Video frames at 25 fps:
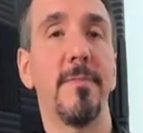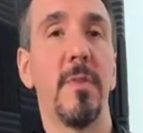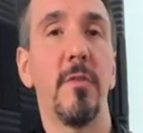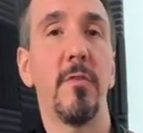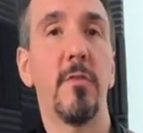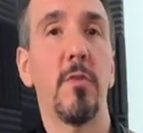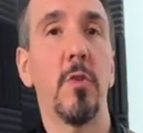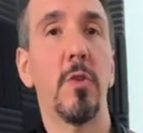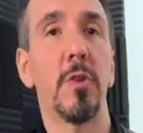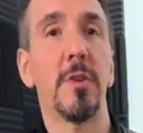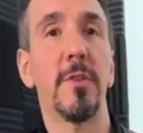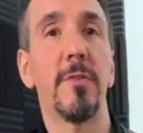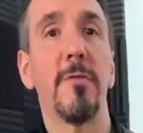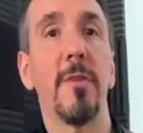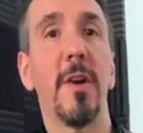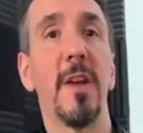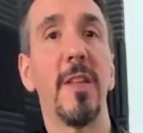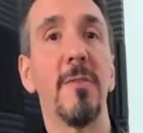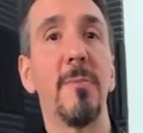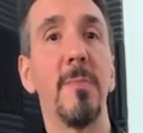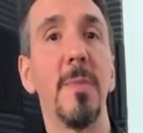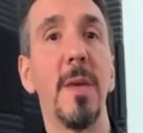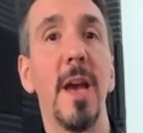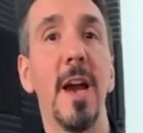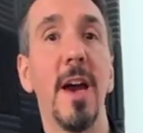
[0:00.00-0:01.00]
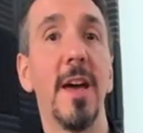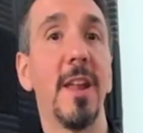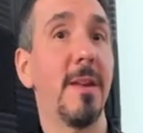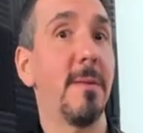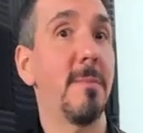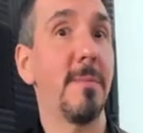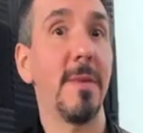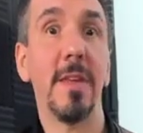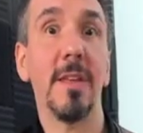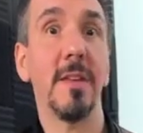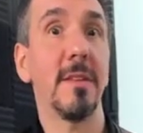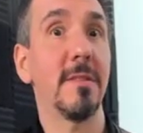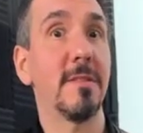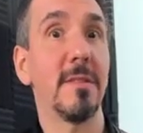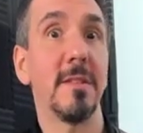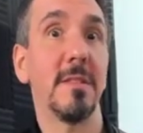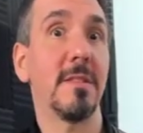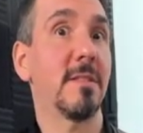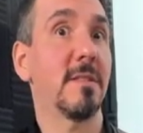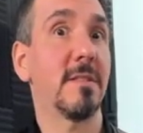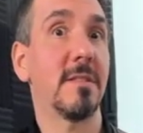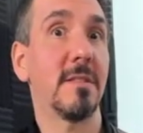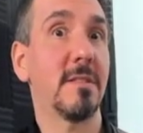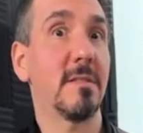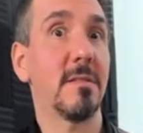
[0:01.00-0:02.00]
course, fights me on it because
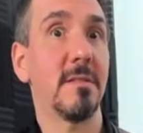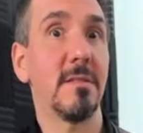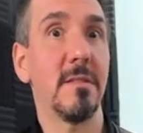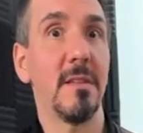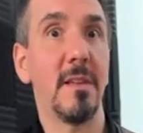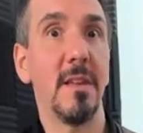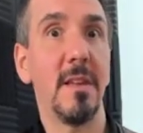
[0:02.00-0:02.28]
it's